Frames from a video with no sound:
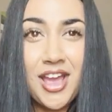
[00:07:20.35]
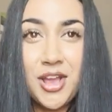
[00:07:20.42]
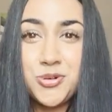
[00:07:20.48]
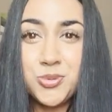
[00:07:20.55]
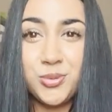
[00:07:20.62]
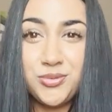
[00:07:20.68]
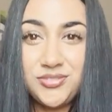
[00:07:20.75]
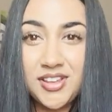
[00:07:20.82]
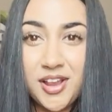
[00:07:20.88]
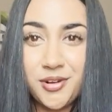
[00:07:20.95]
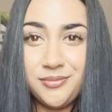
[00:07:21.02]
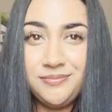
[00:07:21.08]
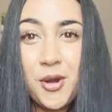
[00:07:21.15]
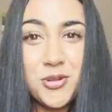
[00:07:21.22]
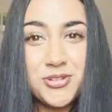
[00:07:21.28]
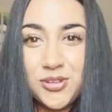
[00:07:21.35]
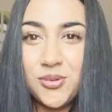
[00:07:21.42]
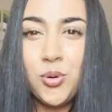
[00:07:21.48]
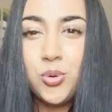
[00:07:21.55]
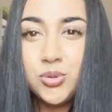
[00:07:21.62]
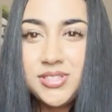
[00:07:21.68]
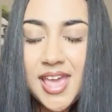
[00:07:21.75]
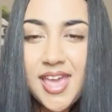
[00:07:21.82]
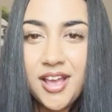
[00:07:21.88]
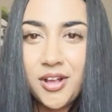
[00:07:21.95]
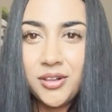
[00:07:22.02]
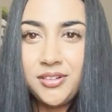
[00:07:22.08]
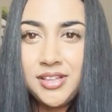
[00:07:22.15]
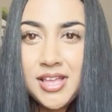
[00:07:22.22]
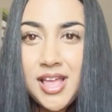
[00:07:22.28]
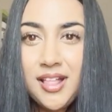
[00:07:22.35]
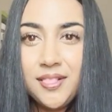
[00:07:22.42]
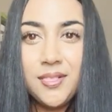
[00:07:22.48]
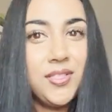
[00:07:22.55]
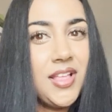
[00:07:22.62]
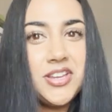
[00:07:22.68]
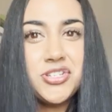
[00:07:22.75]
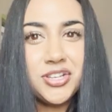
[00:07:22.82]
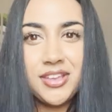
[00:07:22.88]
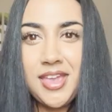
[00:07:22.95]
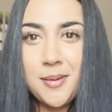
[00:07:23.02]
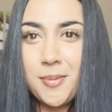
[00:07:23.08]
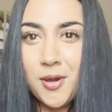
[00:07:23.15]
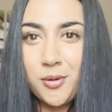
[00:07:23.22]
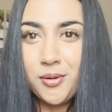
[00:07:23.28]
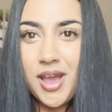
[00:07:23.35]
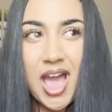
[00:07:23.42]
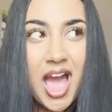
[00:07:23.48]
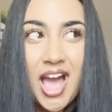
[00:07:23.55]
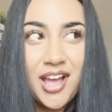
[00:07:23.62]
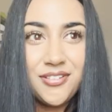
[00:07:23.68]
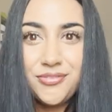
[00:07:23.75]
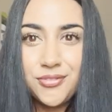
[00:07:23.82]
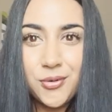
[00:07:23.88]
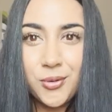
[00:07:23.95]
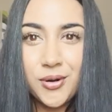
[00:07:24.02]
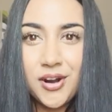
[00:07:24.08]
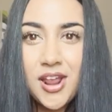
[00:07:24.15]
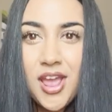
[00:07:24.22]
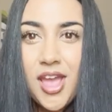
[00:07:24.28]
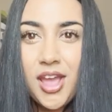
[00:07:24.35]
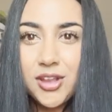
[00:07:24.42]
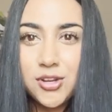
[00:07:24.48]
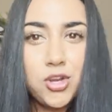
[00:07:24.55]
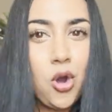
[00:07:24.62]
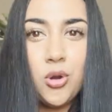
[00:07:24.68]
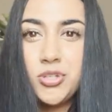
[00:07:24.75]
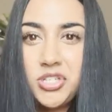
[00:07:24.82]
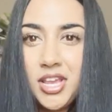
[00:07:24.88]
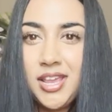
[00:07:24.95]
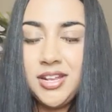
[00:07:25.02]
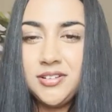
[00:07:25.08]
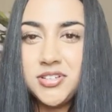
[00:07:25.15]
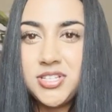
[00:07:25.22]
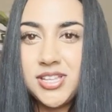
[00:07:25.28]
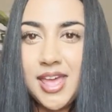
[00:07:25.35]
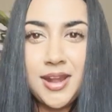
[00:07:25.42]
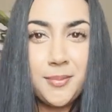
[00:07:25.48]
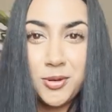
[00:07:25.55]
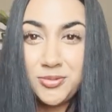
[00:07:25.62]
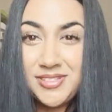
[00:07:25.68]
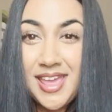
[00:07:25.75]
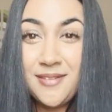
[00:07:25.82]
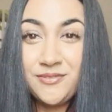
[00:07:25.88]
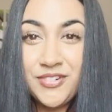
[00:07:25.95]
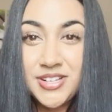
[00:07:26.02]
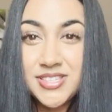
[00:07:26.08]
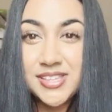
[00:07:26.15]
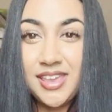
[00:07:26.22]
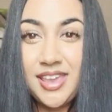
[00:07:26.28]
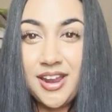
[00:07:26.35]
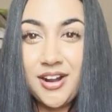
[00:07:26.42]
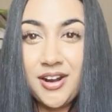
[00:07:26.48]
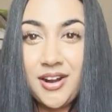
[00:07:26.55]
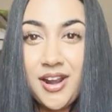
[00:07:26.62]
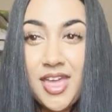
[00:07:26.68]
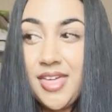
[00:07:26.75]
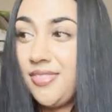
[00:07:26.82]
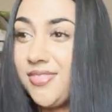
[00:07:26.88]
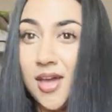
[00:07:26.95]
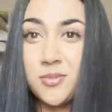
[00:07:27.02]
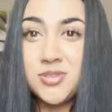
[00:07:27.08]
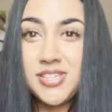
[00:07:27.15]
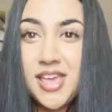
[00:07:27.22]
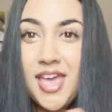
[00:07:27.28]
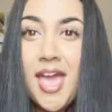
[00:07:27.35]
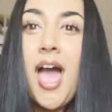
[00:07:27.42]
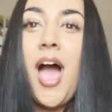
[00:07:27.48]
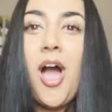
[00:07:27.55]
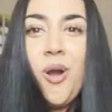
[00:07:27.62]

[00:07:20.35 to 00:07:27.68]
I drove down, got to the hotel literally about 4:30, got changed, and about 10 minutes later, that was it.